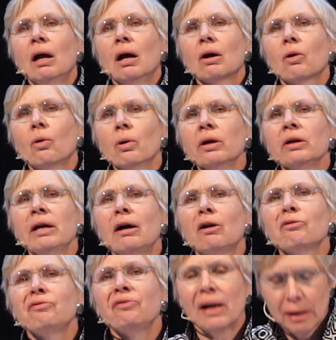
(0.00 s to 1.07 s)
Cornell
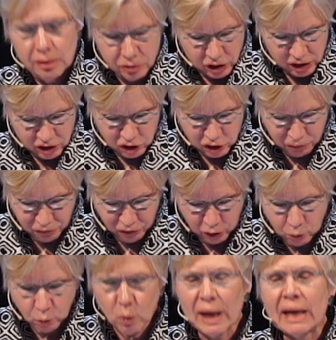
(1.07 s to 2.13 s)
found different
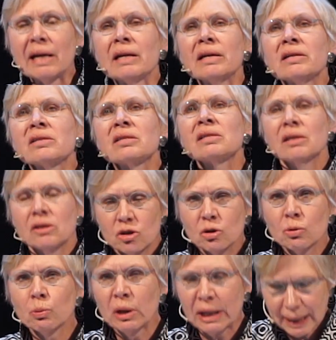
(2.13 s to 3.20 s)
ways to
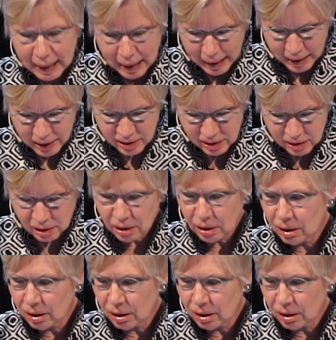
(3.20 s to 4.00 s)
recast